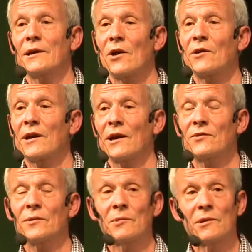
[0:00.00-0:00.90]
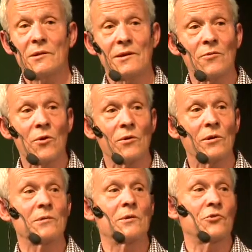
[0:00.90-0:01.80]
in our case, and Yvon
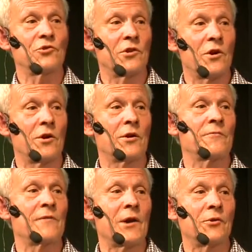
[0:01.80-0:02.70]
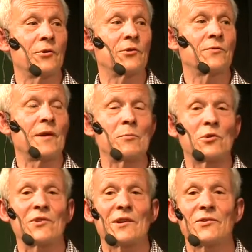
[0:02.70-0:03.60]
Chouinard, our founder, has
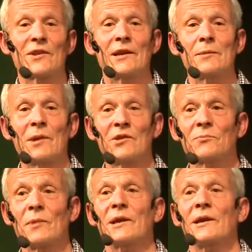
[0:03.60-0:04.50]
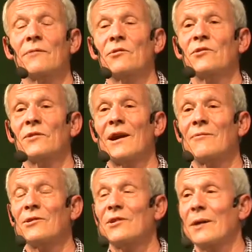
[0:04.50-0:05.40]
famously said he makes money
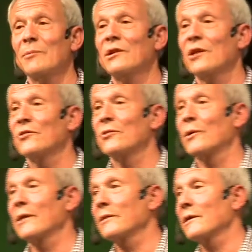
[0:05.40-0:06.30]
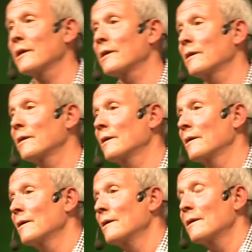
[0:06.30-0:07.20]
every time he does the right thing.
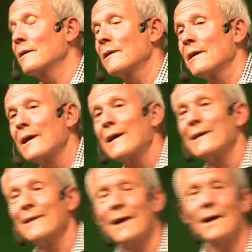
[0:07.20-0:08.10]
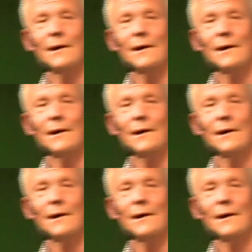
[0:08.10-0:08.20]
Yeah,